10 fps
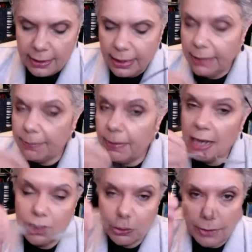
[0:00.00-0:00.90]
it
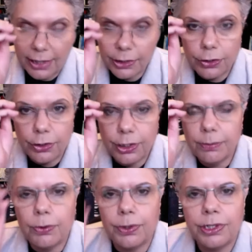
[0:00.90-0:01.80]
marked a great turning
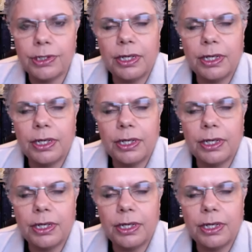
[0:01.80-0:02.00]
point.